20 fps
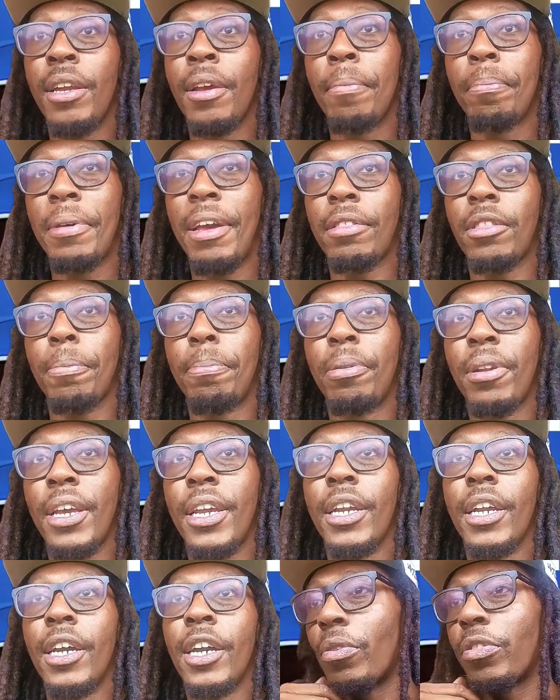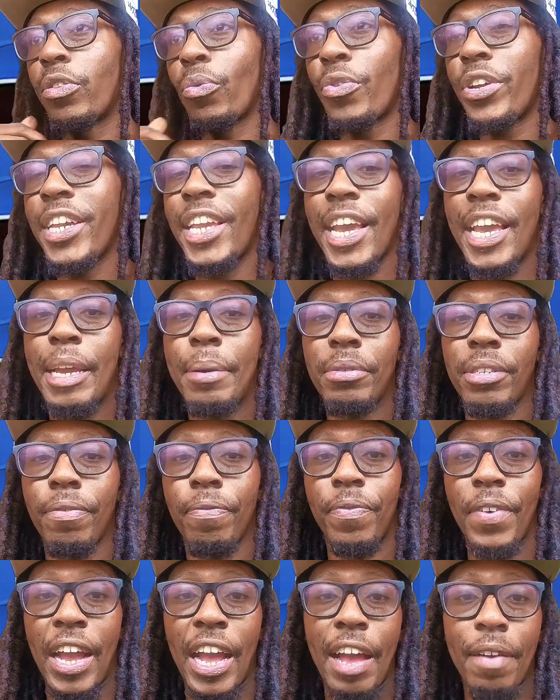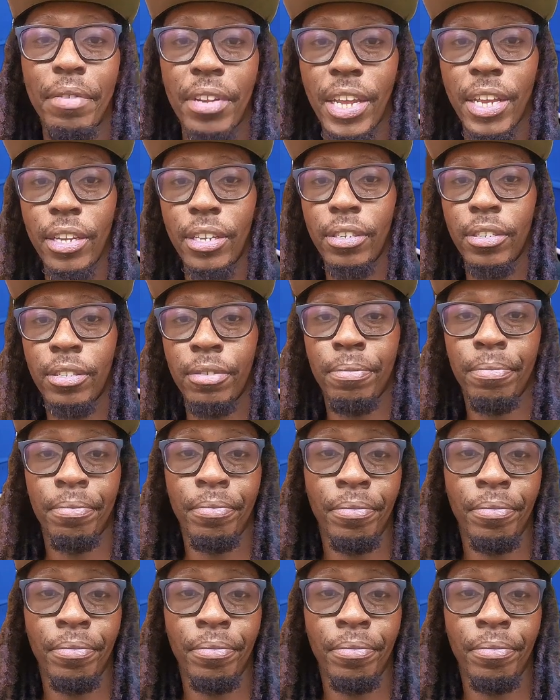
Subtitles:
may have to play three games in 5 days.